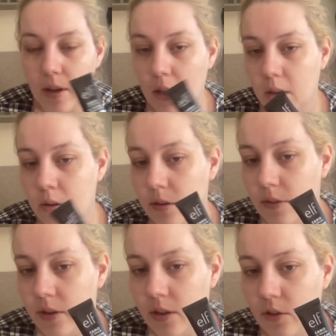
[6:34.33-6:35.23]
because I've
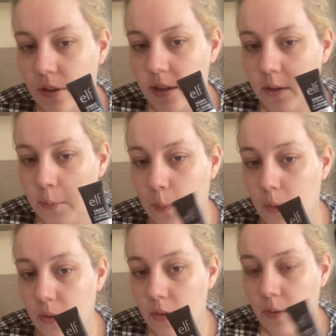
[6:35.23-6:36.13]
only tried this
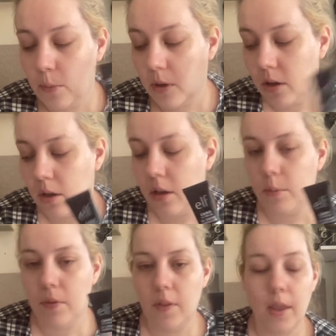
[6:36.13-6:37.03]
once, we're going to go
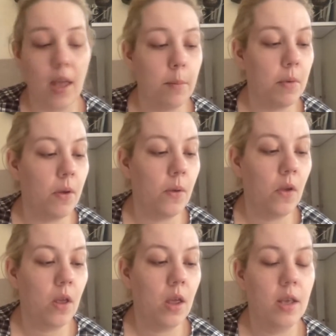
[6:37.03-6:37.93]
with the Camo
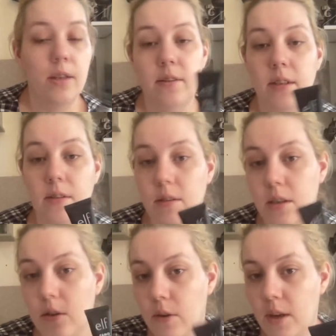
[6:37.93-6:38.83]
CC
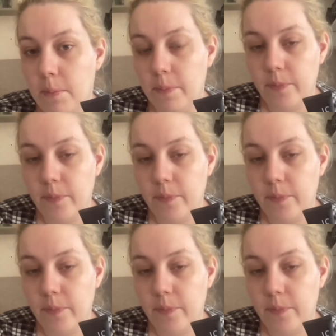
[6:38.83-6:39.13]
Cream.